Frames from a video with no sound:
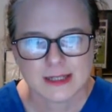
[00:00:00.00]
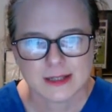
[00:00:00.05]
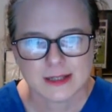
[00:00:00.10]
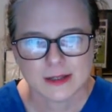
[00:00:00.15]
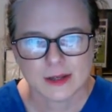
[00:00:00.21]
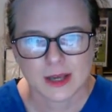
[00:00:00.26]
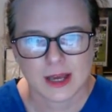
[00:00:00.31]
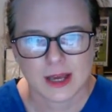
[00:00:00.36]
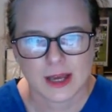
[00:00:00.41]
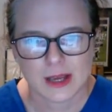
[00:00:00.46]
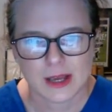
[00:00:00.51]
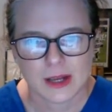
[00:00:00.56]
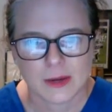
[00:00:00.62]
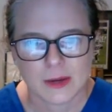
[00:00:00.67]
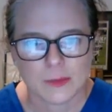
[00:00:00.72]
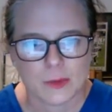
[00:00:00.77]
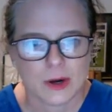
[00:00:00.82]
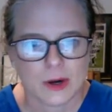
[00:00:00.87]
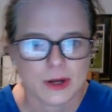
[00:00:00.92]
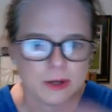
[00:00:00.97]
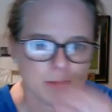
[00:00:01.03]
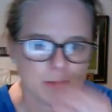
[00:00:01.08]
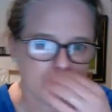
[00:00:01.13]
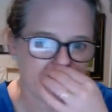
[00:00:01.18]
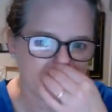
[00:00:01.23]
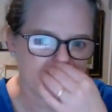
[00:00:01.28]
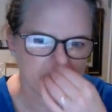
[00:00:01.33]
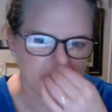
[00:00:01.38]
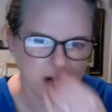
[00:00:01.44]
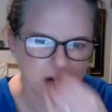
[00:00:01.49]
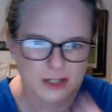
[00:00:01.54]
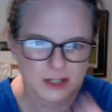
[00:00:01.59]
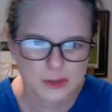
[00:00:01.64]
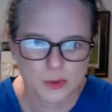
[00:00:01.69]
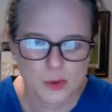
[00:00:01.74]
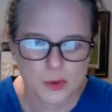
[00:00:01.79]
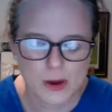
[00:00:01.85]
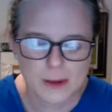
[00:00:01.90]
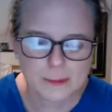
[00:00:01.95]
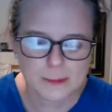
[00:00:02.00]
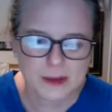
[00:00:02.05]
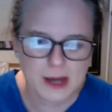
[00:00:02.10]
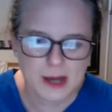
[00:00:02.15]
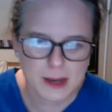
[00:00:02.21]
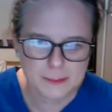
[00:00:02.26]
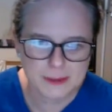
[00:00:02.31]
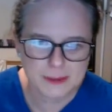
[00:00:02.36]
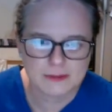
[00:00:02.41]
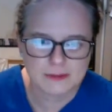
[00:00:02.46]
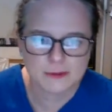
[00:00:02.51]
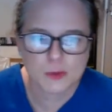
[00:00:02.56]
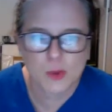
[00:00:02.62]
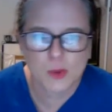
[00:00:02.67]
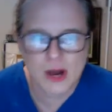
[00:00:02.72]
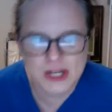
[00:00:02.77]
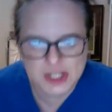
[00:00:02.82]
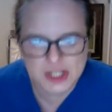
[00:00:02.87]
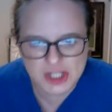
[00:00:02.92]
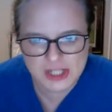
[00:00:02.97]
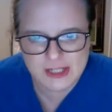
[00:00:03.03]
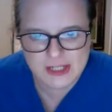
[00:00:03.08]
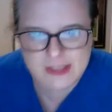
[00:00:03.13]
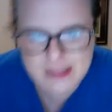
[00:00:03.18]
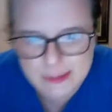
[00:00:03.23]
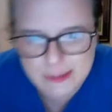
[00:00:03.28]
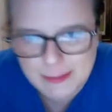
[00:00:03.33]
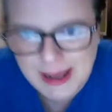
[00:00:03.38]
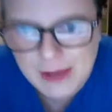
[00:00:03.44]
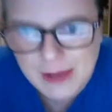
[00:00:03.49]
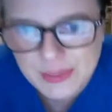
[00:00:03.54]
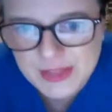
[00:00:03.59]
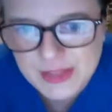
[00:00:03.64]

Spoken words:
Okay, where you have a couple of questions about